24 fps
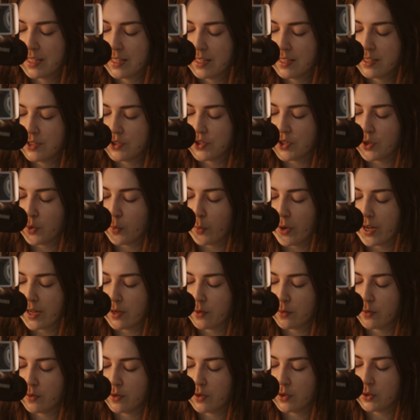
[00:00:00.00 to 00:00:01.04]
Snow White
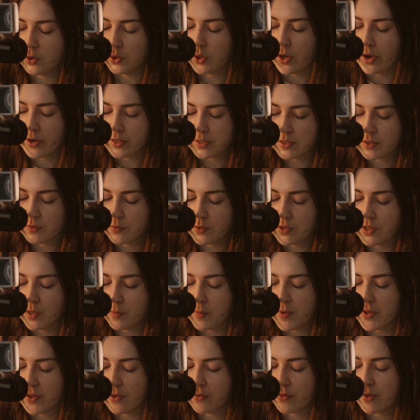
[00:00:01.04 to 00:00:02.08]
longed for the
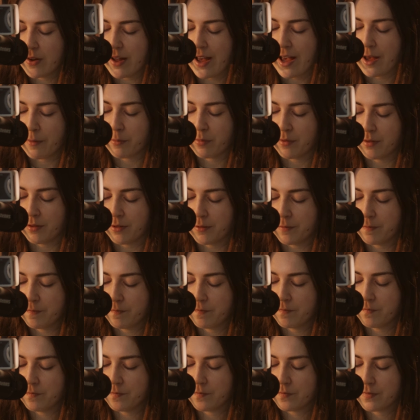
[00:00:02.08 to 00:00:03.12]
beautiful apple,
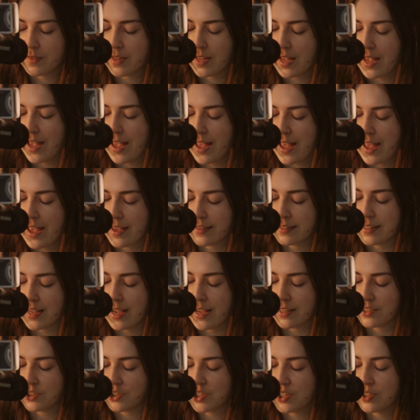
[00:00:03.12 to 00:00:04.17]
and
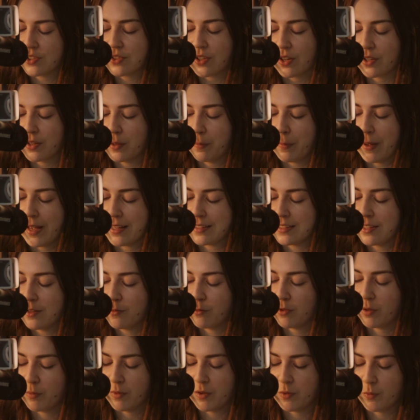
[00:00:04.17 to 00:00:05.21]
as she saw the peasant
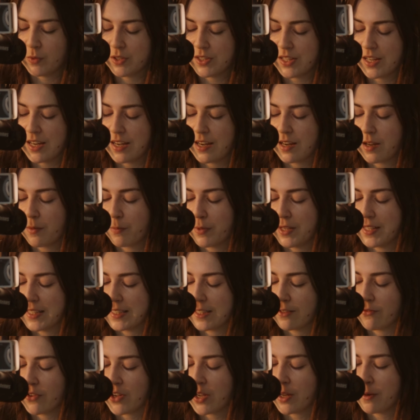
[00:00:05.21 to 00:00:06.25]
woman was eating a piece
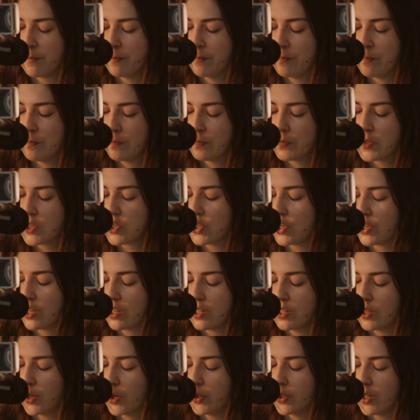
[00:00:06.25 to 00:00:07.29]
of it, she could
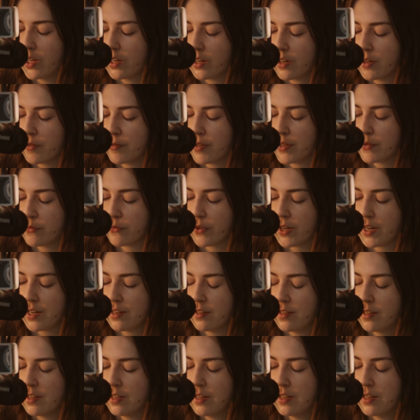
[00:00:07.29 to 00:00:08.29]
no longer refrain,